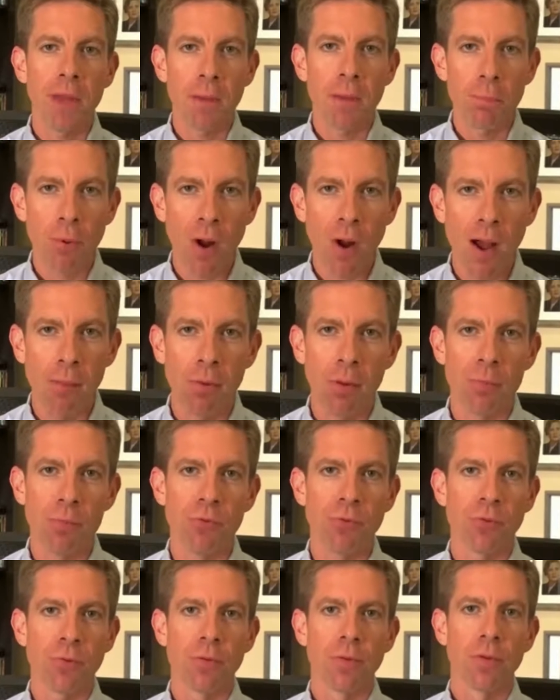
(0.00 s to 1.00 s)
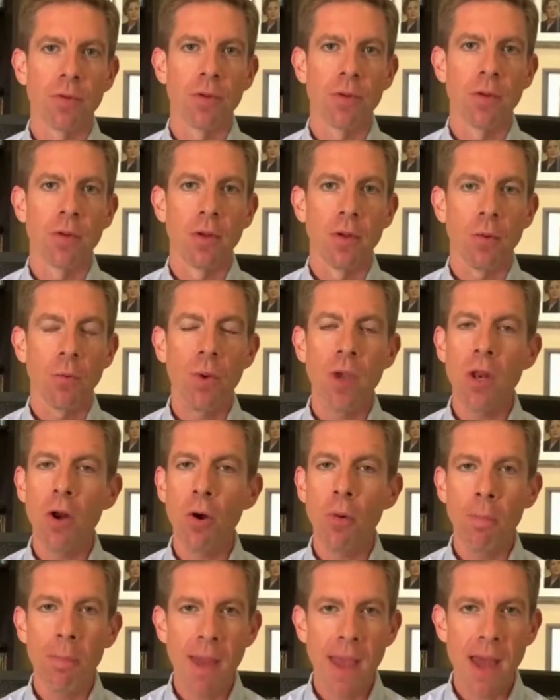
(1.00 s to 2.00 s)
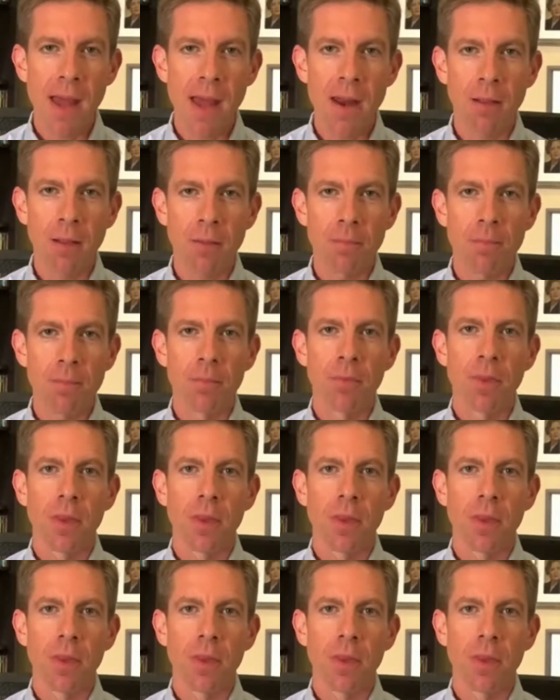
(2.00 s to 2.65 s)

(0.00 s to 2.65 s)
big problems. We don't panic.